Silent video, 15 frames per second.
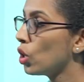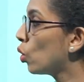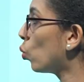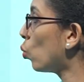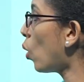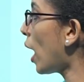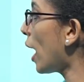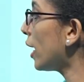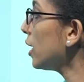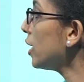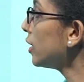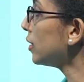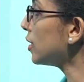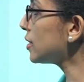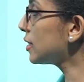while
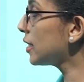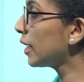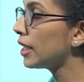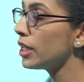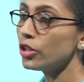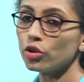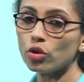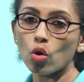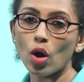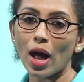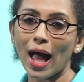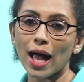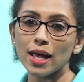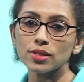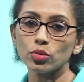the second row
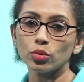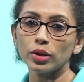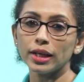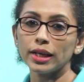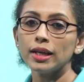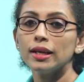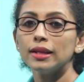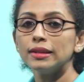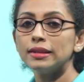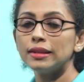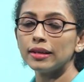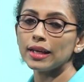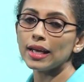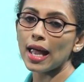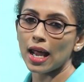has only
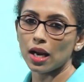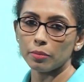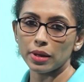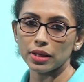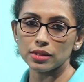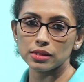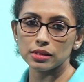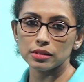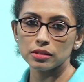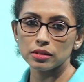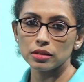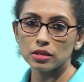3 elements.